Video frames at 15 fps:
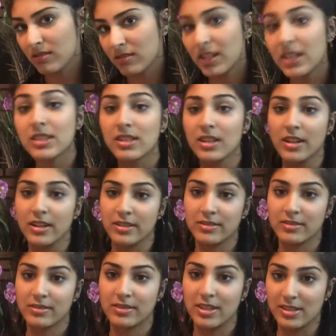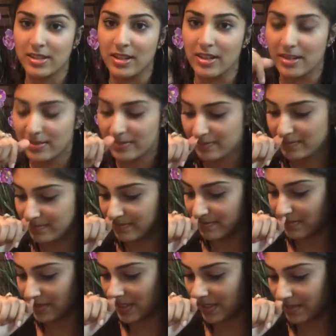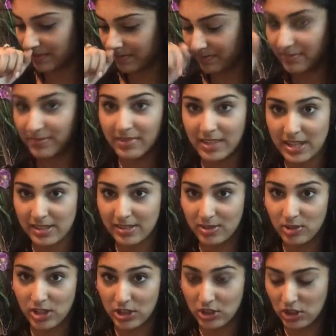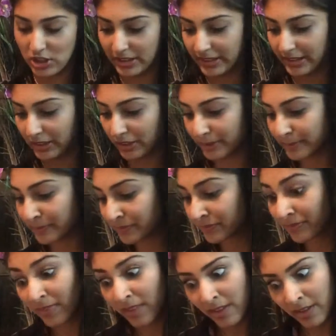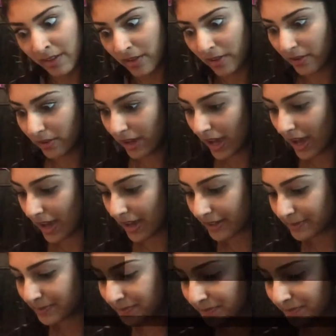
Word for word: He's here. He's here. He's he's chilling here. Okay.